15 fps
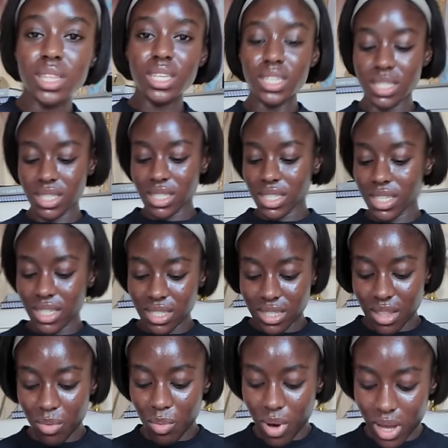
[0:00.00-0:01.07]
This is
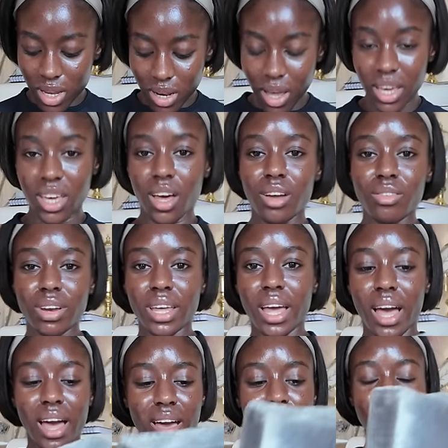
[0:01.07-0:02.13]
the one I currently
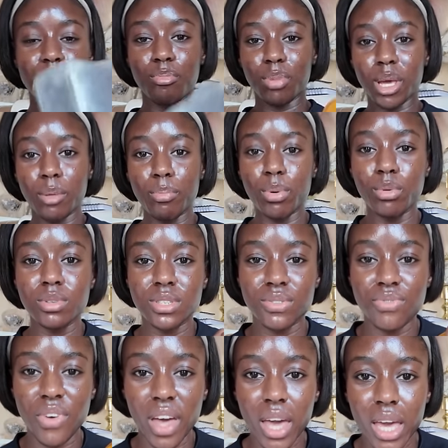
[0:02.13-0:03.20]
have, the people's
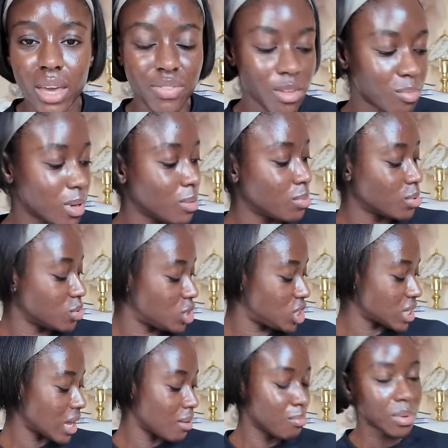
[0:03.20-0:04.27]
fave, the people's
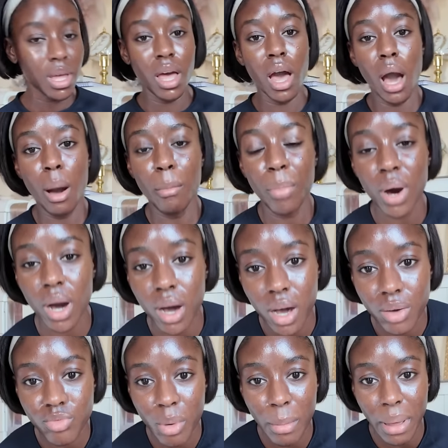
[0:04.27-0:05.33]
champ.
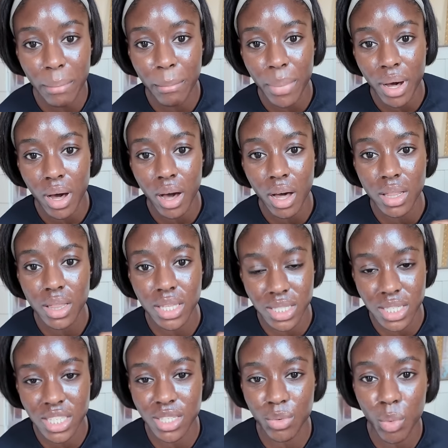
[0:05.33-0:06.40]
But remember, this
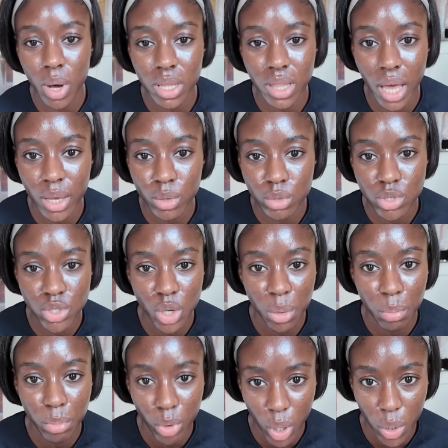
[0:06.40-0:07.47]
is the one that I also
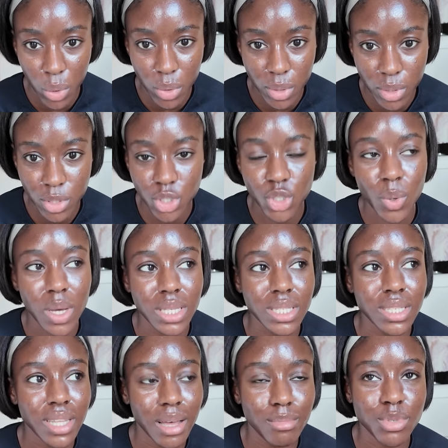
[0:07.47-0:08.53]
broke. So I
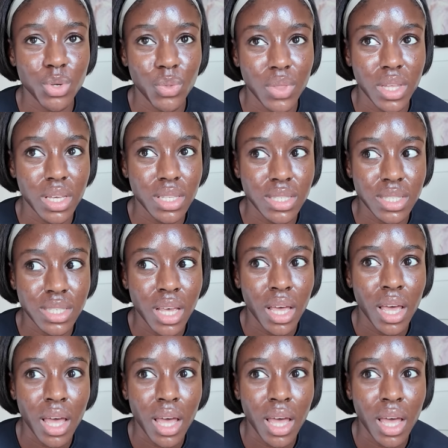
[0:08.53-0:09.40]
stepped on this